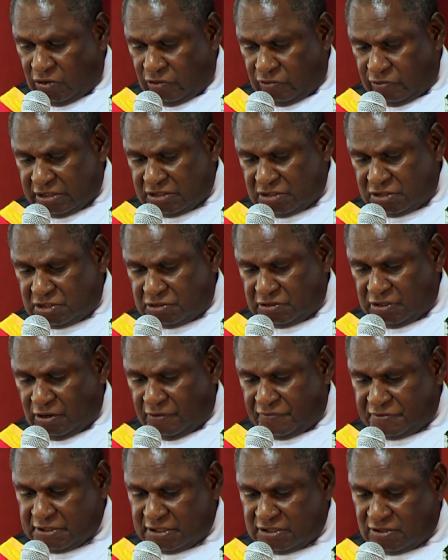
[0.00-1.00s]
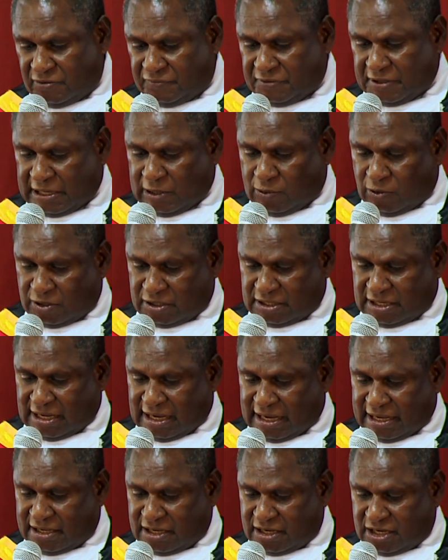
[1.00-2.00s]
Registry officers of the court,
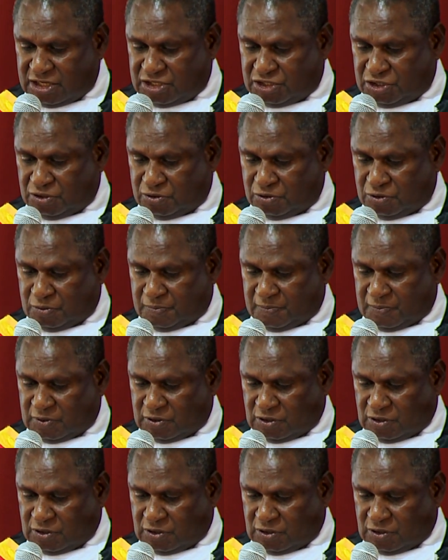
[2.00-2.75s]
I urge you